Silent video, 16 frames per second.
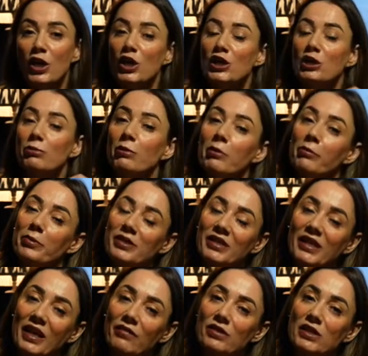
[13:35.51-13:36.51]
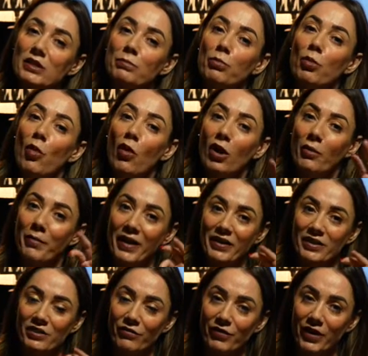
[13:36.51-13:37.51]
So we must give small
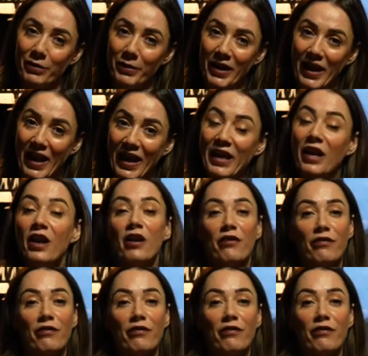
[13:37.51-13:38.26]
amounts of vitamin A,